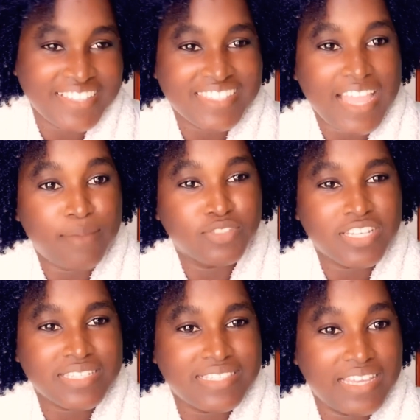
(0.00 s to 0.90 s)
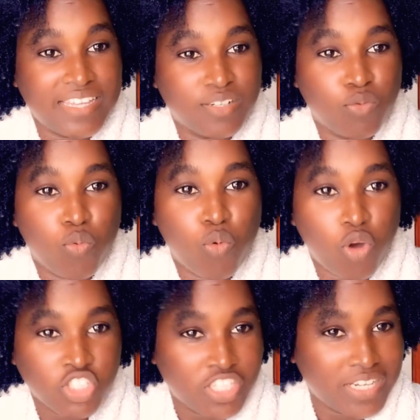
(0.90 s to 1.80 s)
I'm just done
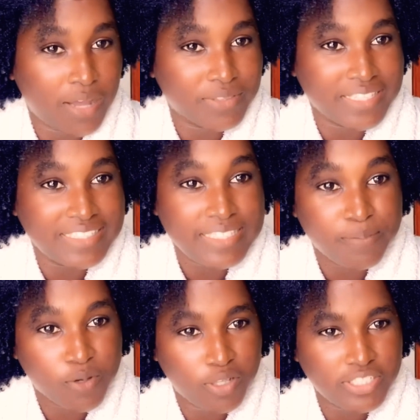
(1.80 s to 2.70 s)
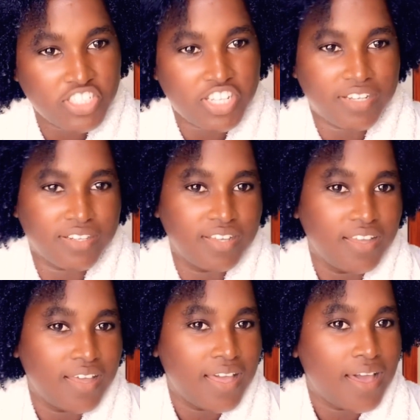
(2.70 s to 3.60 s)
washing out the deep conditioner.
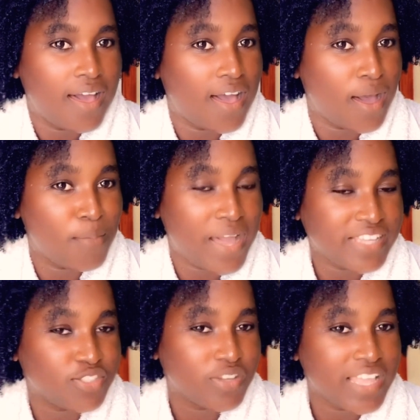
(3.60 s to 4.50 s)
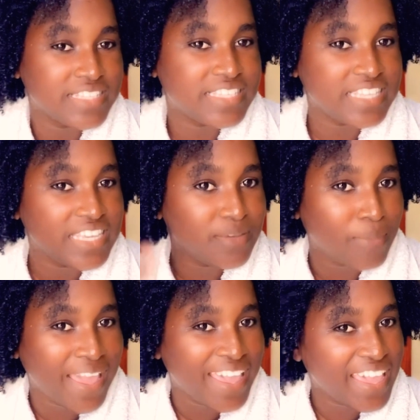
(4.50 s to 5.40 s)
As you can see, my
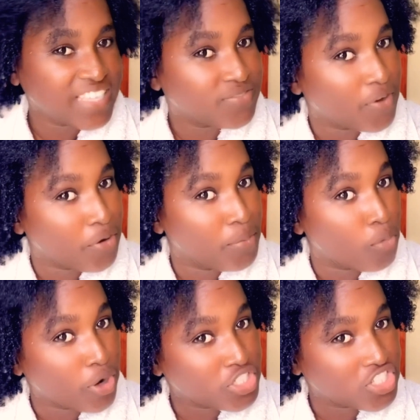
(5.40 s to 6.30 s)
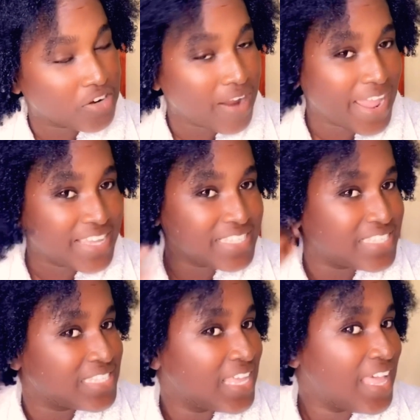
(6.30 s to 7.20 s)
hair is very moisturized,
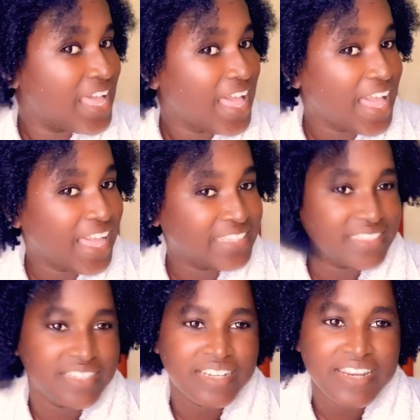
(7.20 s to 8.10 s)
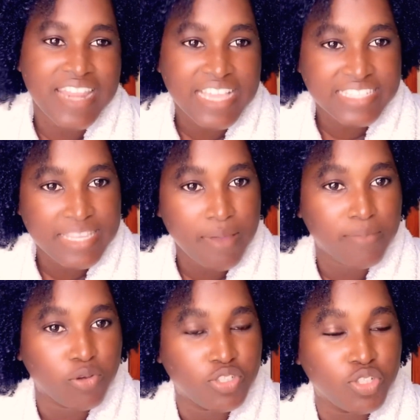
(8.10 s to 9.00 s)
and the next thing I'm
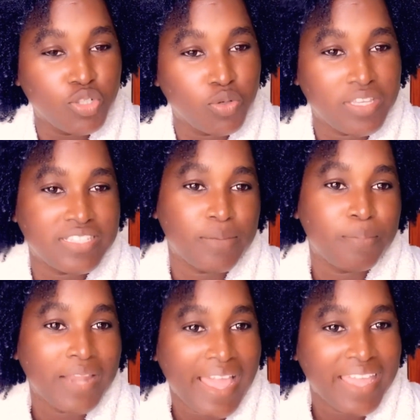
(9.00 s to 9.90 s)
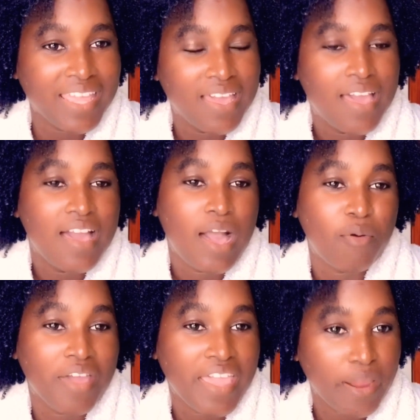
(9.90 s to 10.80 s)
going to do is apply our
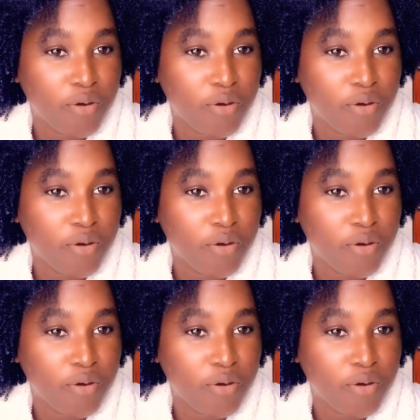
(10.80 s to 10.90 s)
hair growth